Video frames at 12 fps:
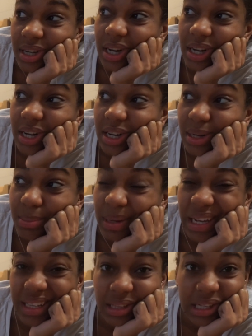
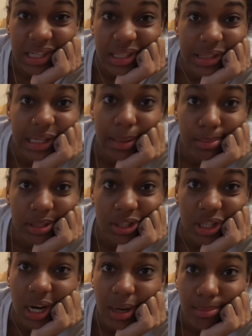and the consignment
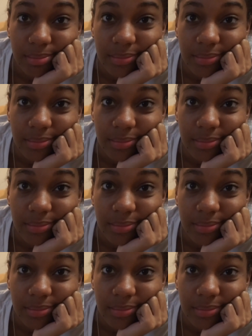shop.